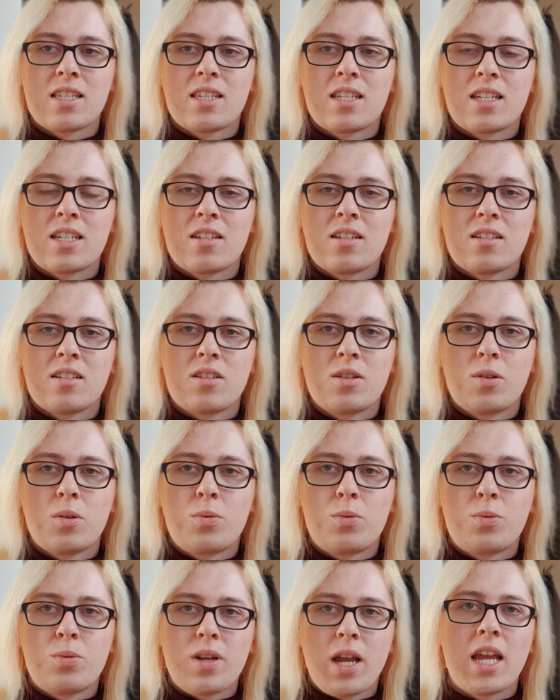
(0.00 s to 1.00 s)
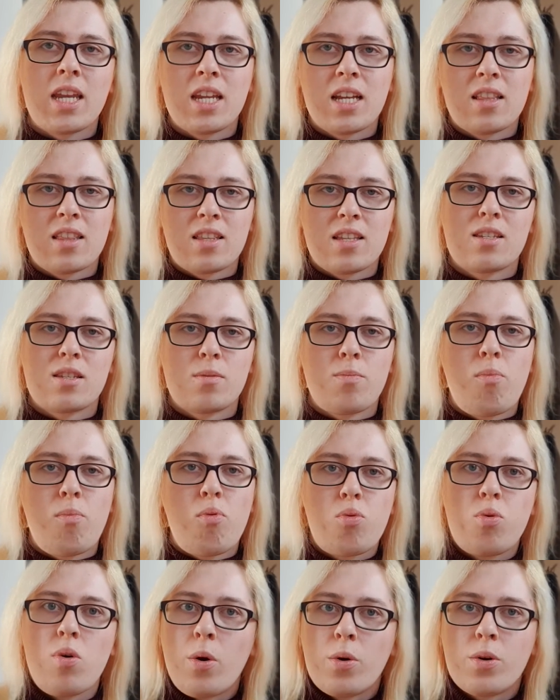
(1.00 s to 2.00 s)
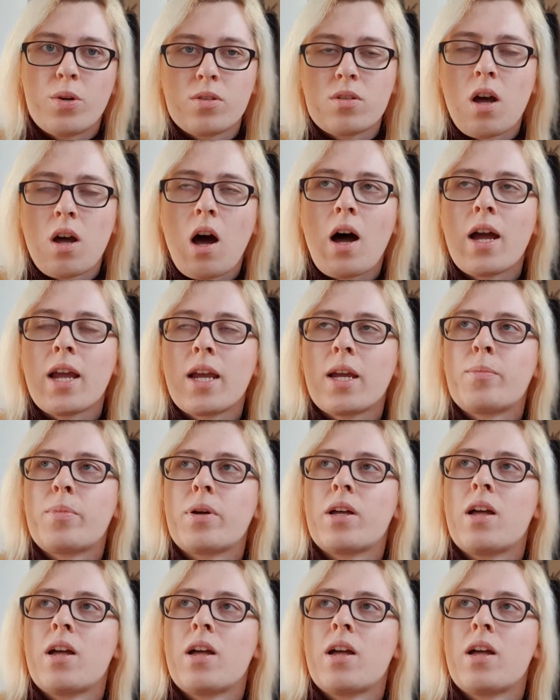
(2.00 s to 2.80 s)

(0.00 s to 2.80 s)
into creating this prototype.